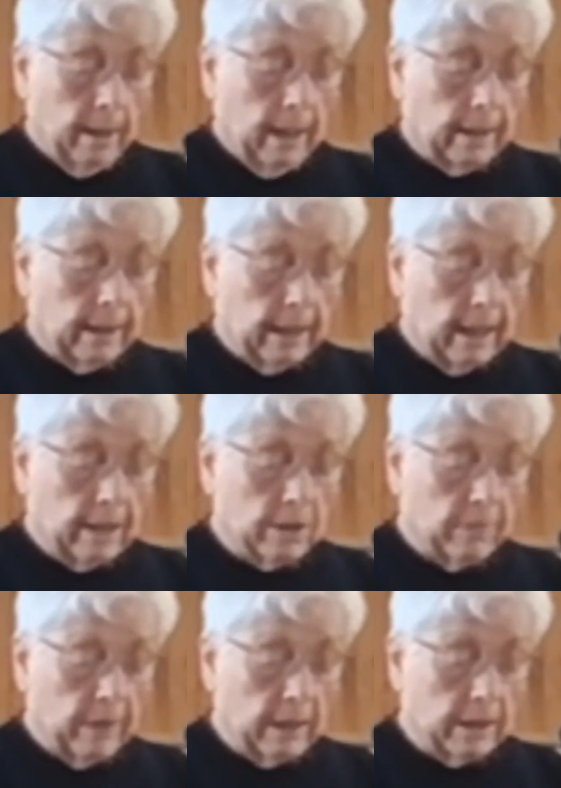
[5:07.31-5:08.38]
At the age
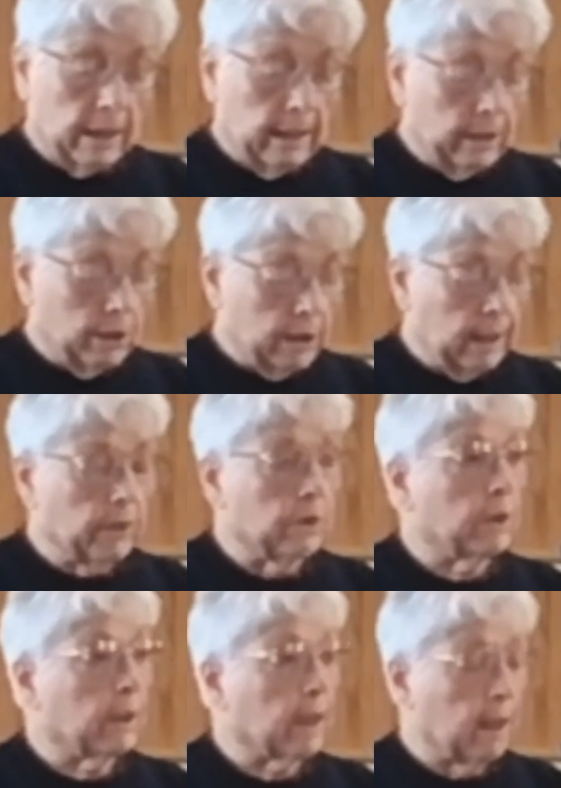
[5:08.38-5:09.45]
of 18, she
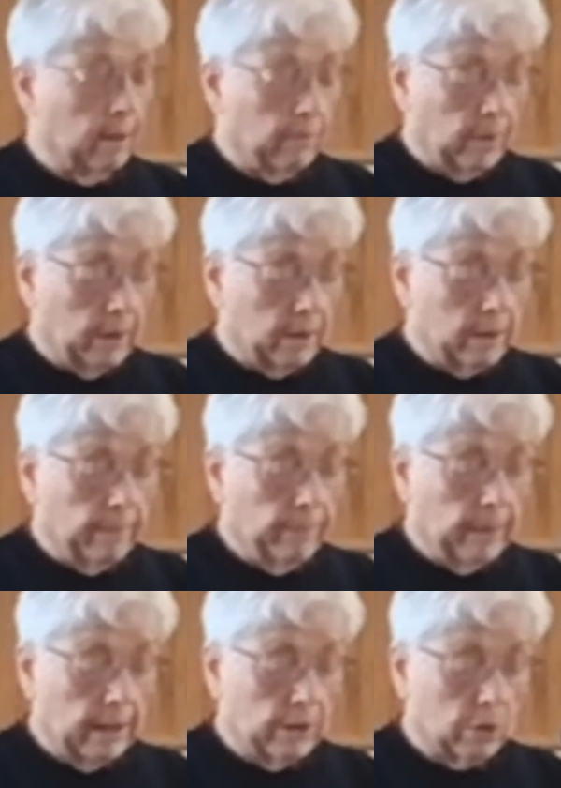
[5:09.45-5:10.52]
entered a convent
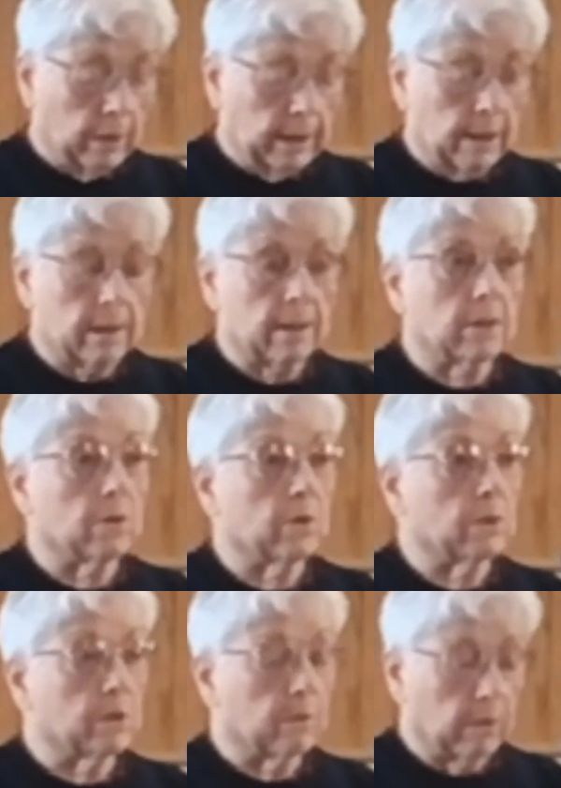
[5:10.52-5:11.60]
and joined the
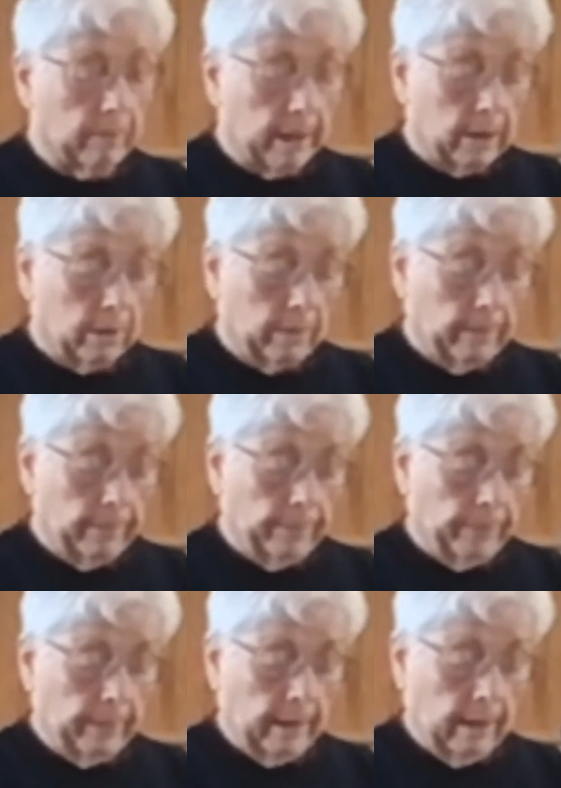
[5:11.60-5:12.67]
Sisters of Loretto.
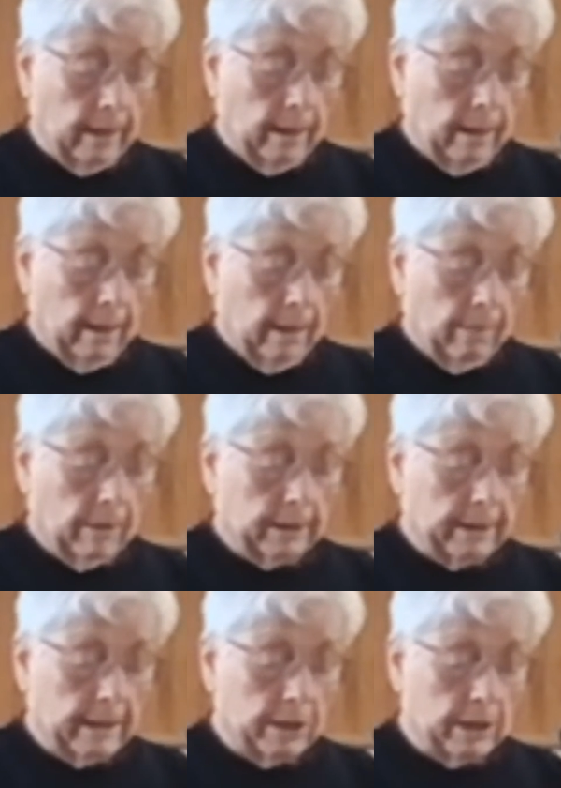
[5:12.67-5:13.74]
While
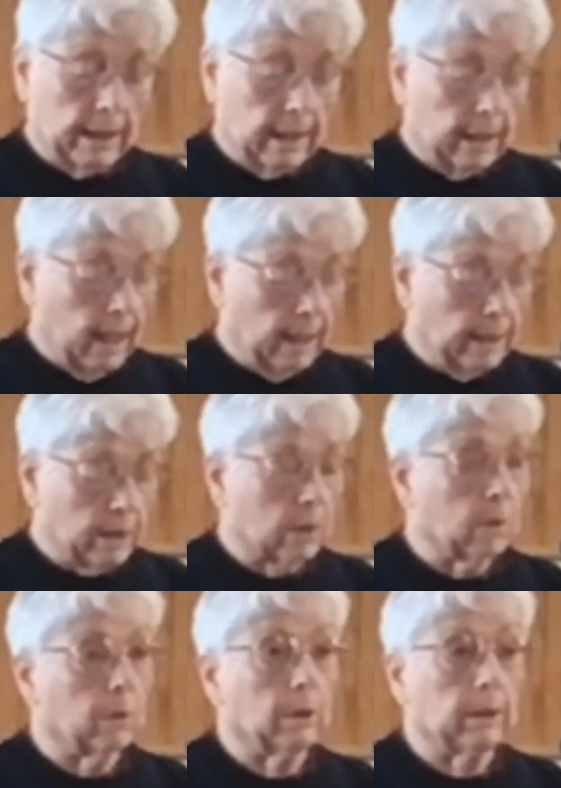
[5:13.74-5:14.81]
teaching at a high
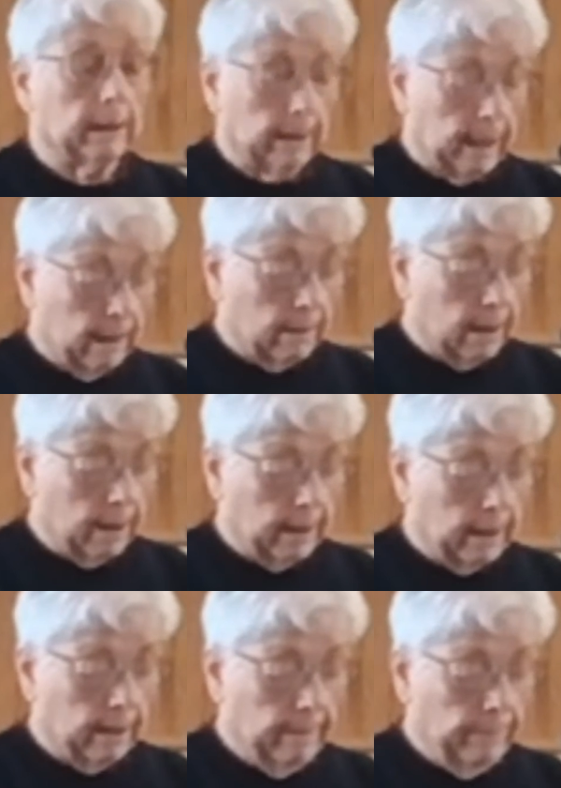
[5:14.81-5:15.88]
school in
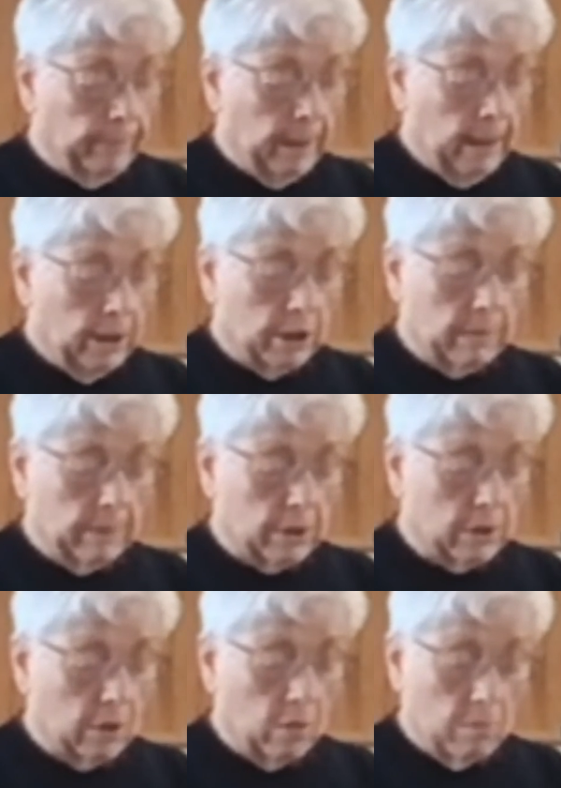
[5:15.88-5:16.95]
Calcutta, she was
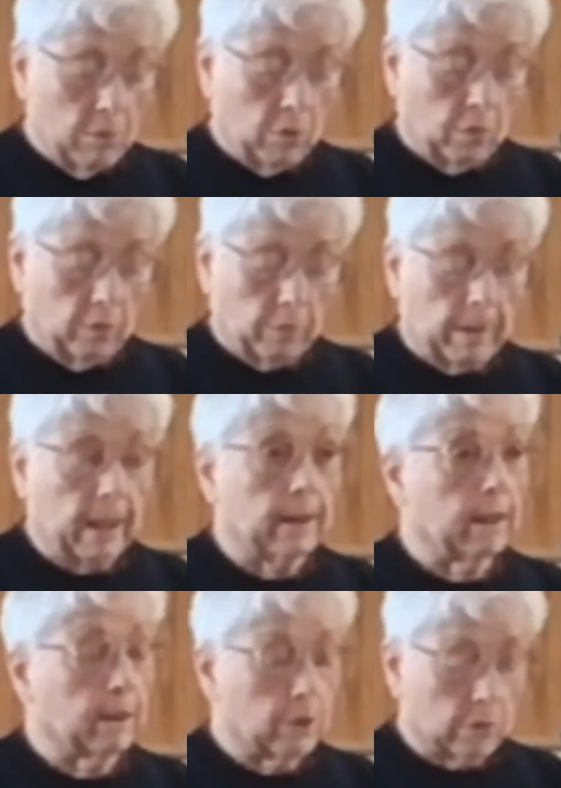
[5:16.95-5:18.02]
so moved by
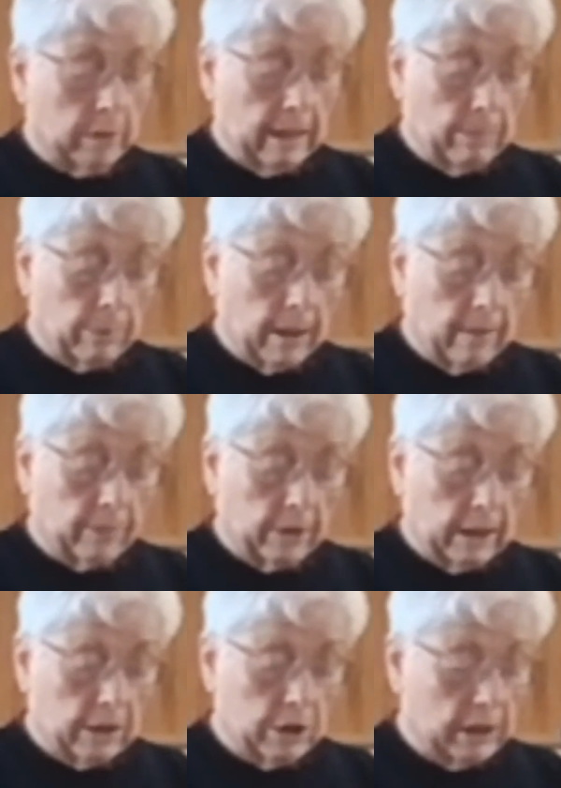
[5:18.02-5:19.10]
the extreme
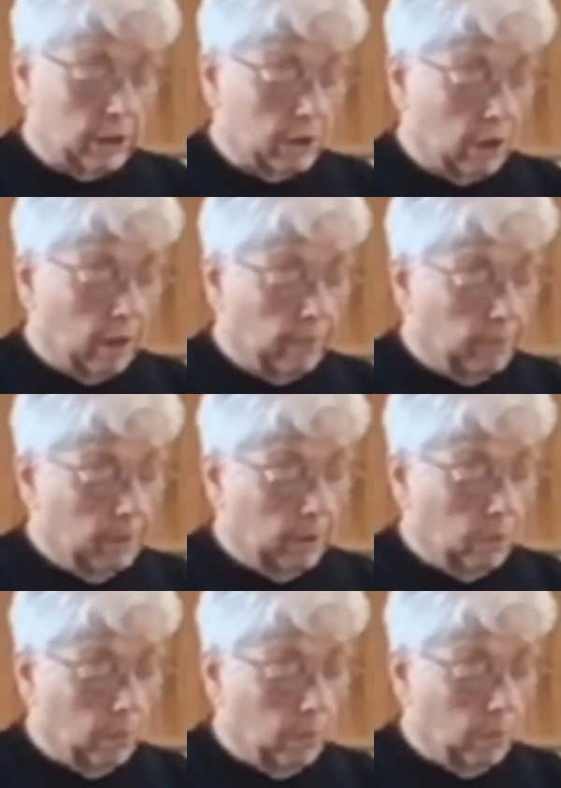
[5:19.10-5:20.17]
poverty she saw from
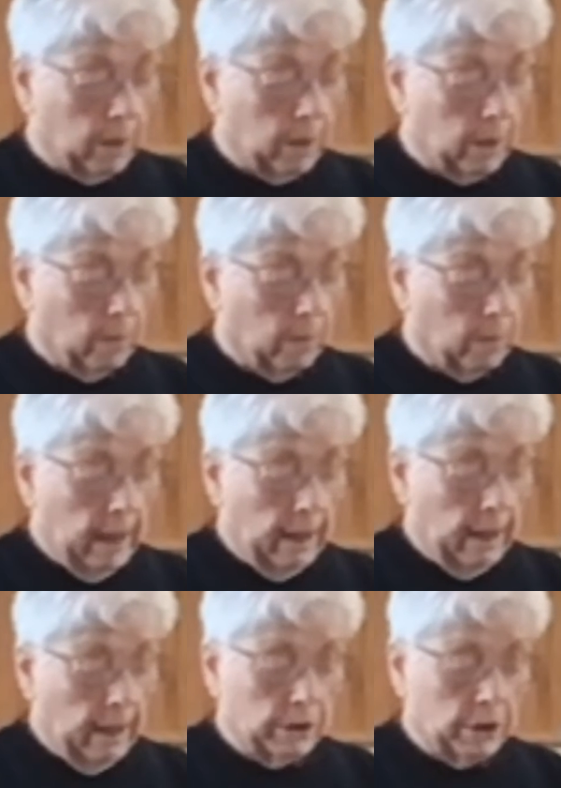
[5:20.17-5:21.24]
her window
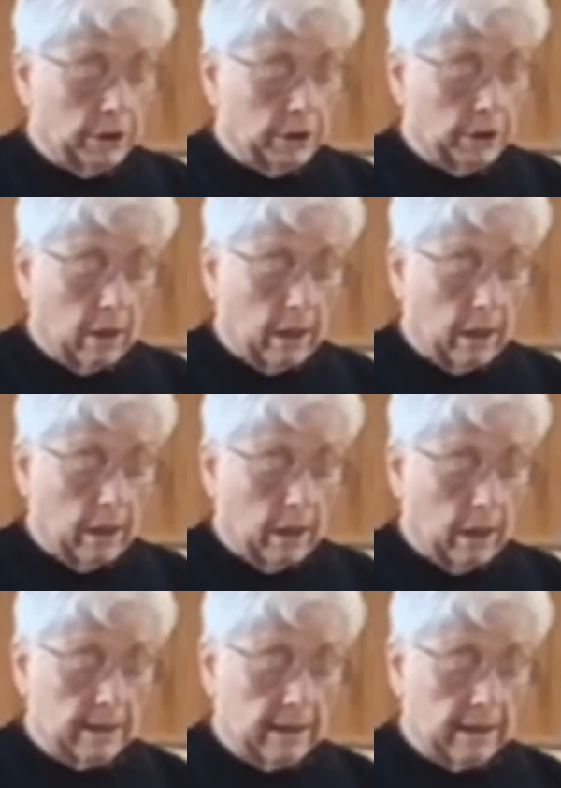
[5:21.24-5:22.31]
that she sought and
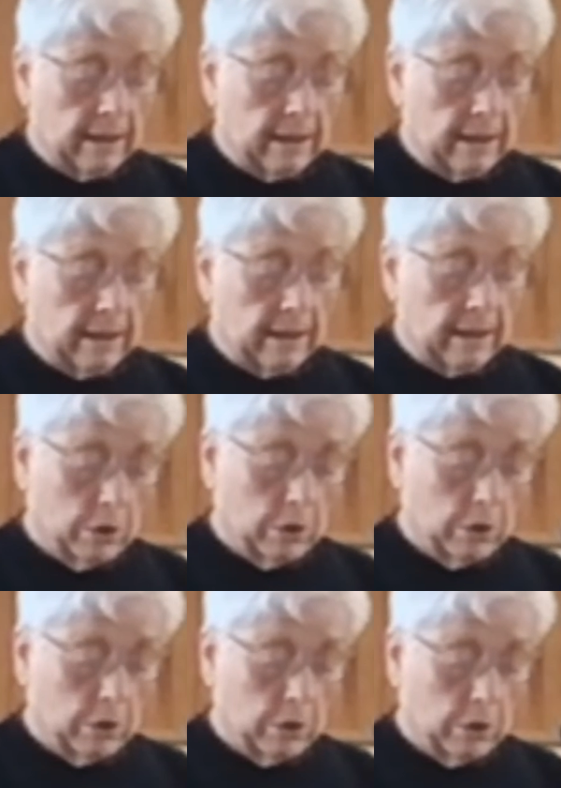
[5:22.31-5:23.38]
received permission to
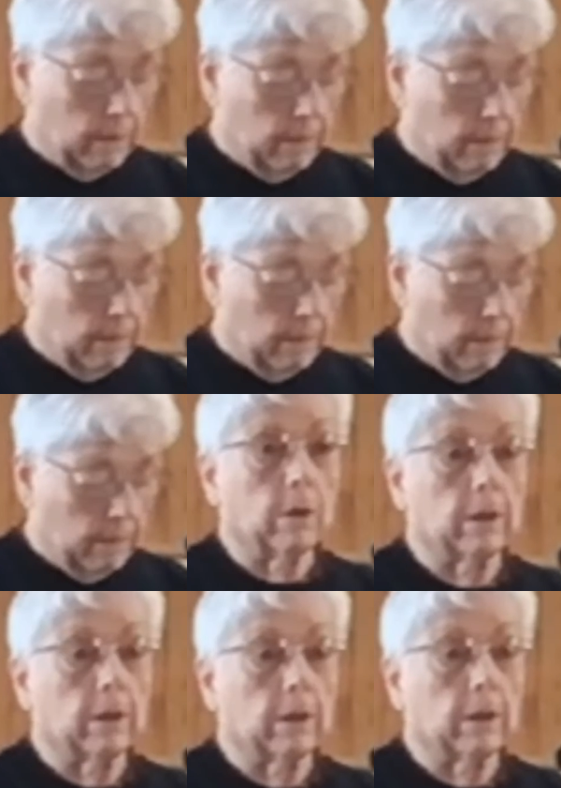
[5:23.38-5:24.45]
work among the
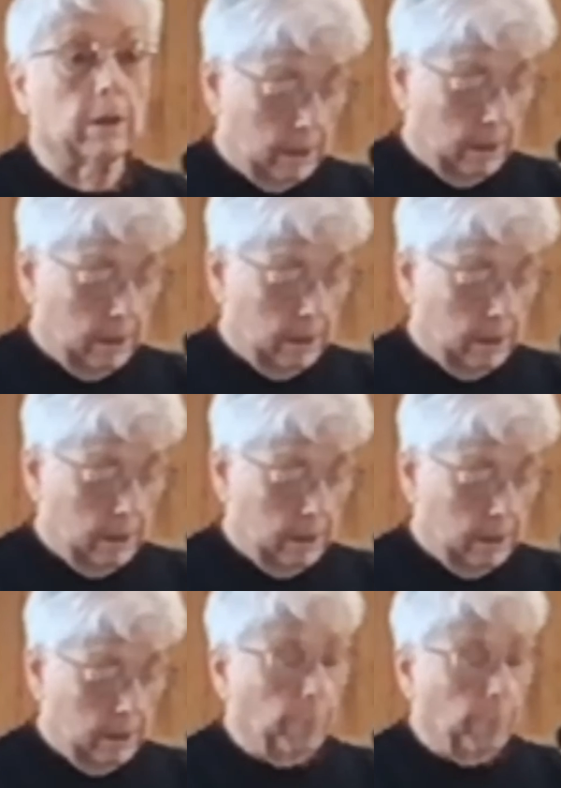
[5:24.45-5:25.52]
poorest
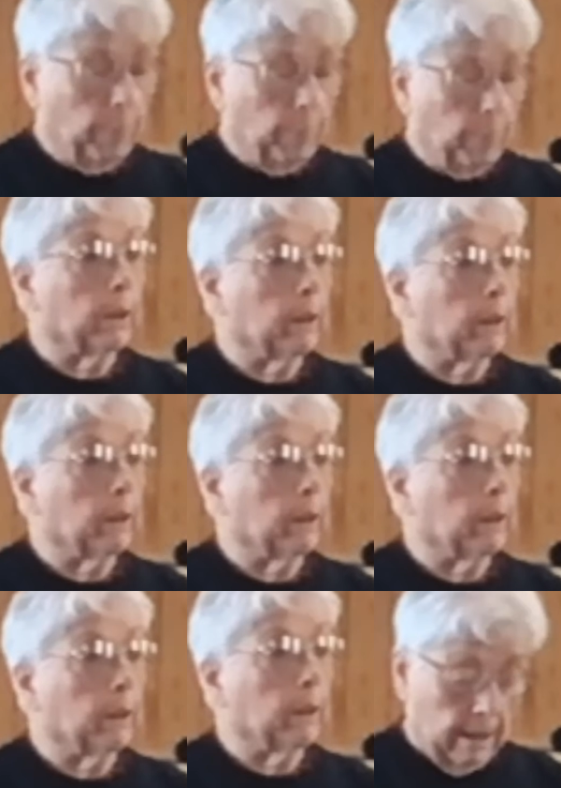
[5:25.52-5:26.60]
of poor in
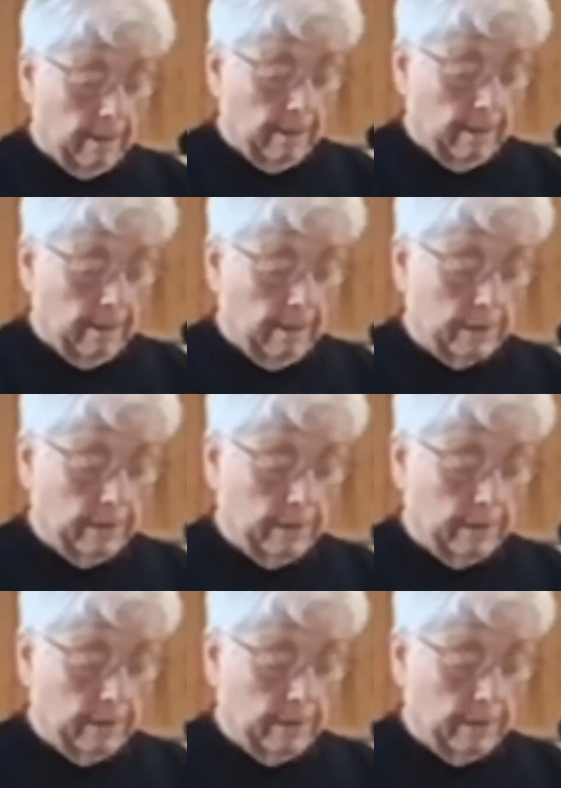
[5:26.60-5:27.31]
the slums.